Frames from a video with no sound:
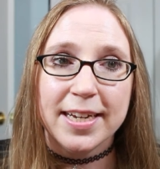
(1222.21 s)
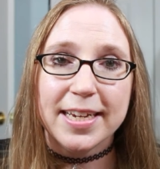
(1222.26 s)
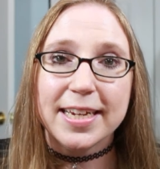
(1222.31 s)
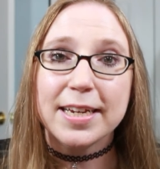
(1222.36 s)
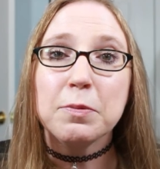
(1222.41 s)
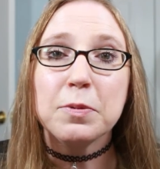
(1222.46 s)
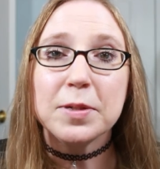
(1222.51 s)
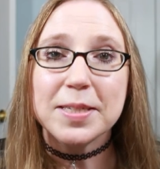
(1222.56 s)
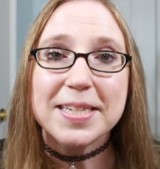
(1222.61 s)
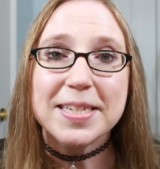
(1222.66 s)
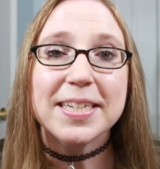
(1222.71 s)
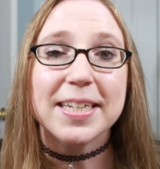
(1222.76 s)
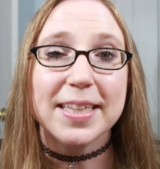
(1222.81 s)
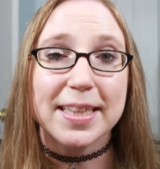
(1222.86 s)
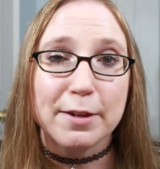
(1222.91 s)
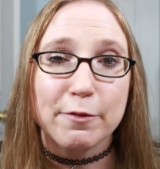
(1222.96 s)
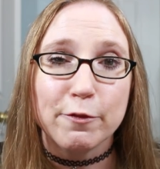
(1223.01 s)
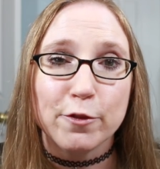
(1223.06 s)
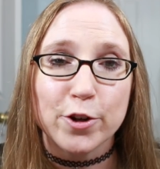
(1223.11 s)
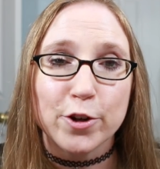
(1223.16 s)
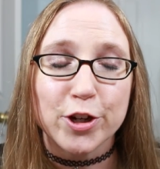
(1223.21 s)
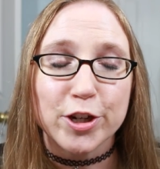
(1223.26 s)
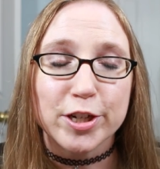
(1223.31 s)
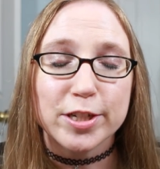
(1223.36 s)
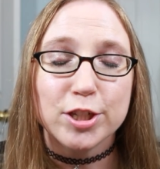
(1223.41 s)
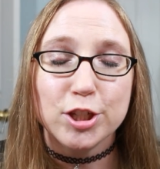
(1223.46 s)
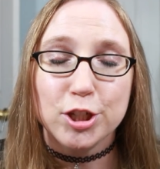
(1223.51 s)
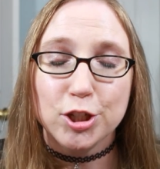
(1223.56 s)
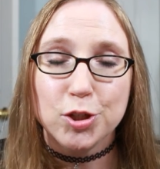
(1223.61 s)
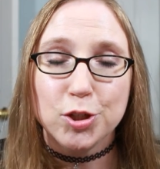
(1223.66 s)
it was
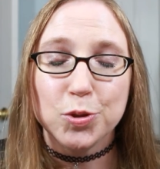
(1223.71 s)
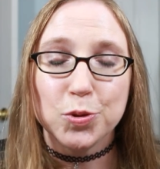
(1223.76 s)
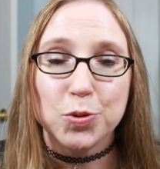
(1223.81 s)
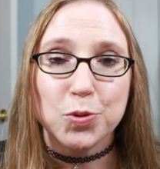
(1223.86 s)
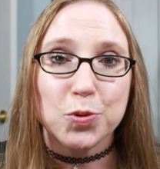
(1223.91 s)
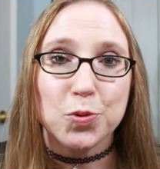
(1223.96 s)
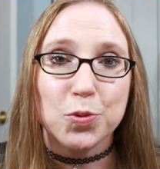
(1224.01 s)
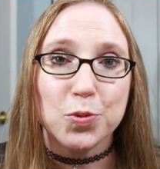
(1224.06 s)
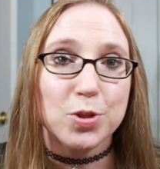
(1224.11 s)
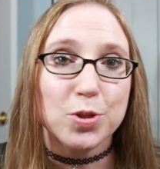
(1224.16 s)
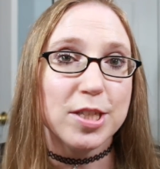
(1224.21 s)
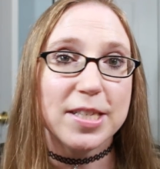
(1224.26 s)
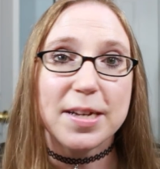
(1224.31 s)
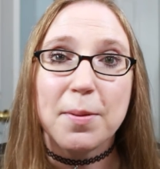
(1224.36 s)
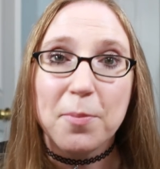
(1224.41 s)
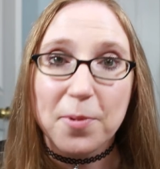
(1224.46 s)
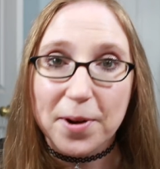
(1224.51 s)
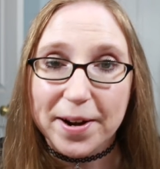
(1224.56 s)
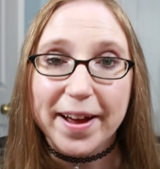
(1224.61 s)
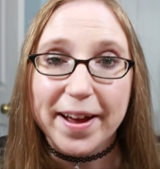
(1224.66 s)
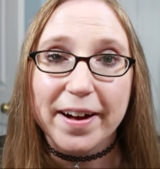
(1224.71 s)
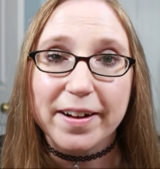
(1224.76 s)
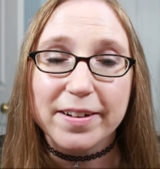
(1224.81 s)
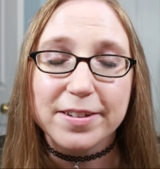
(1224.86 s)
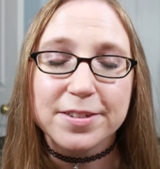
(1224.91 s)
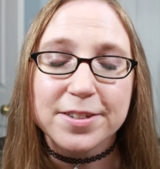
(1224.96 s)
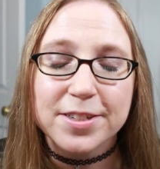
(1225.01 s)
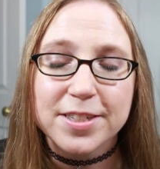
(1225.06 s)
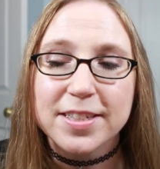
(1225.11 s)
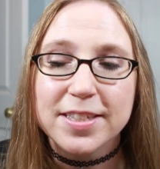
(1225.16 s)
delivered to someone
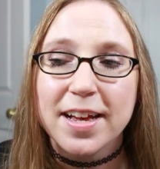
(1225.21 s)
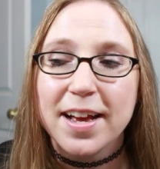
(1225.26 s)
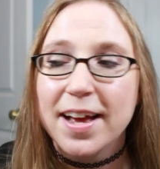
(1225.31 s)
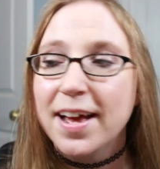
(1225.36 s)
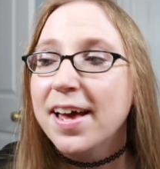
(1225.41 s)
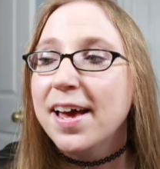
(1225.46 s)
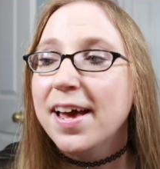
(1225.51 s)
else.